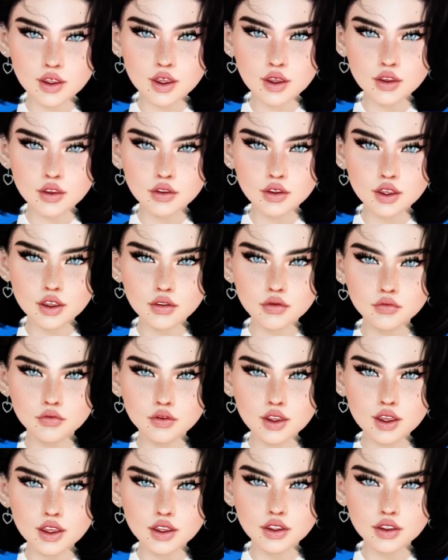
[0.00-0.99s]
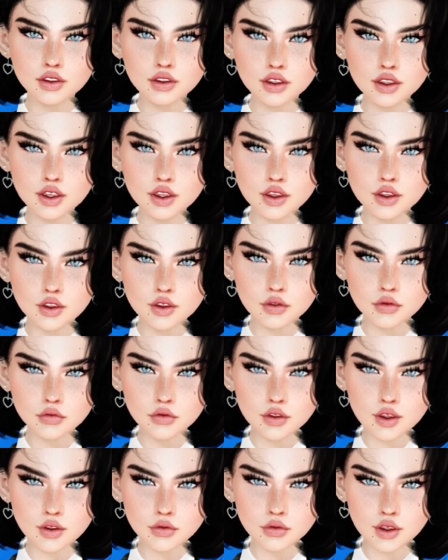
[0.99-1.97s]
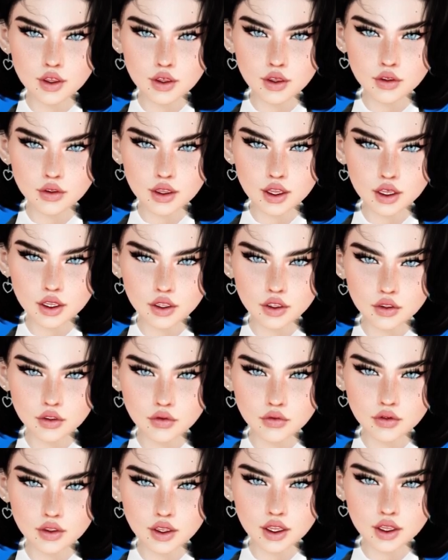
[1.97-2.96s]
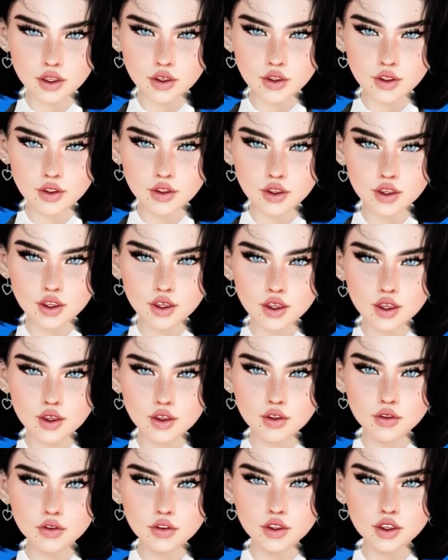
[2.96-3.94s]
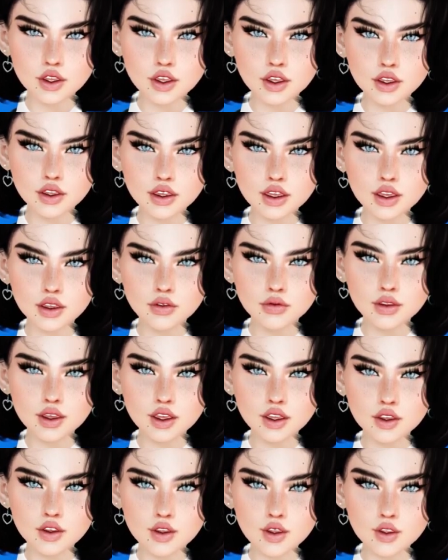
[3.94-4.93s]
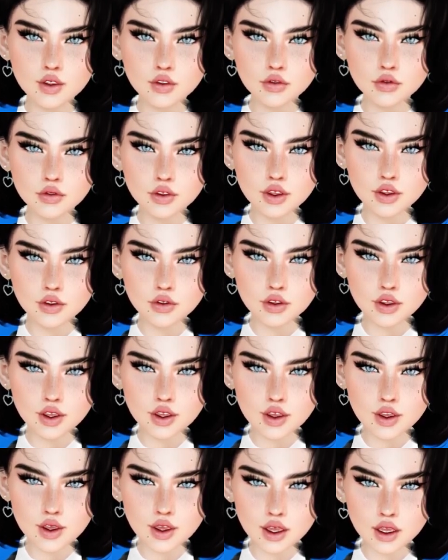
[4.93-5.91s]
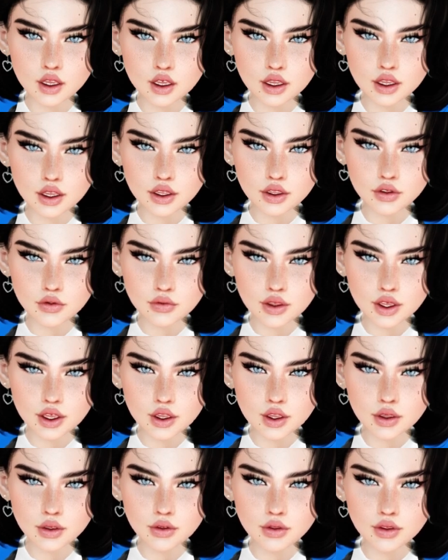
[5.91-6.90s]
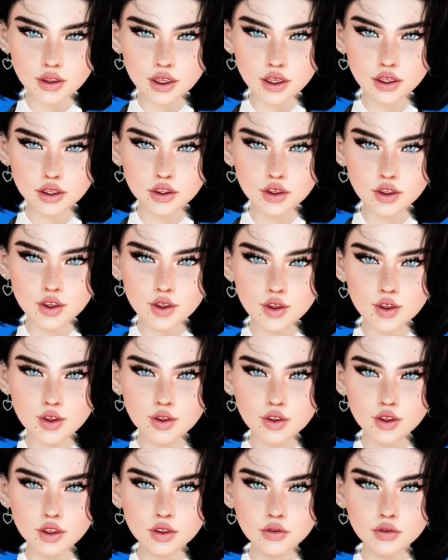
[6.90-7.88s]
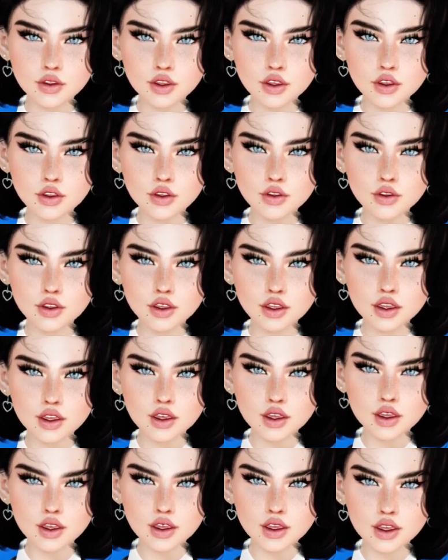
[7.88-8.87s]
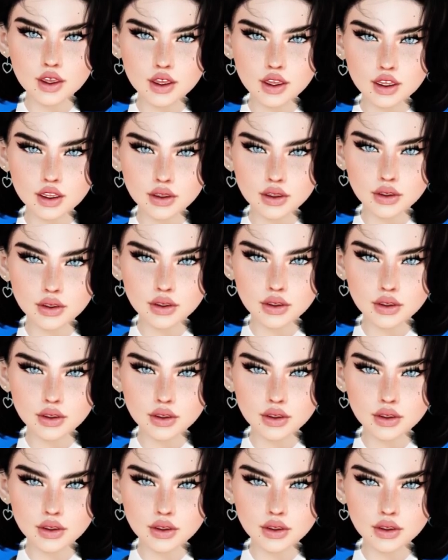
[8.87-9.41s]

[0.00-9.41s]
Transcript: now available for Premium and Premium Plus members, includes the ability to show group titles and wear group tags, a feature many users have welcomed.